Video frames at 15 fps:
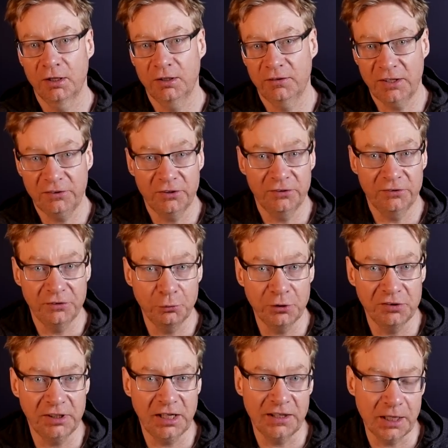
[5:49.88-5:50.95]
Tesla still need
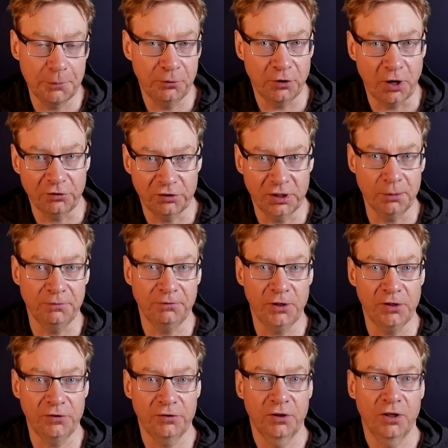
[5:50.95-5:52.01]
to get their production up
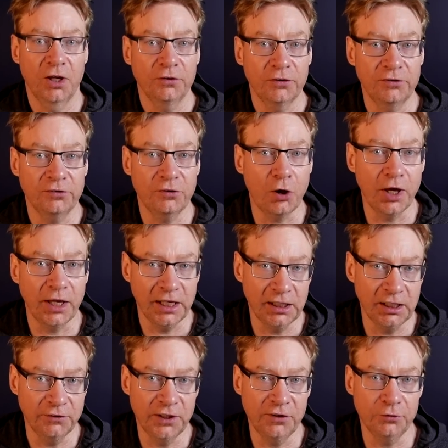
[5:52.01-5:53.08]
first to start
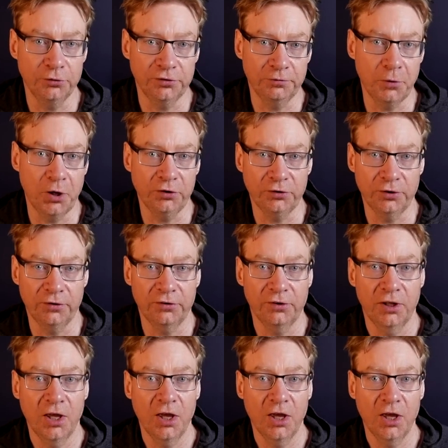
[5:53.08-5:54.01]
hitting these sorts of margins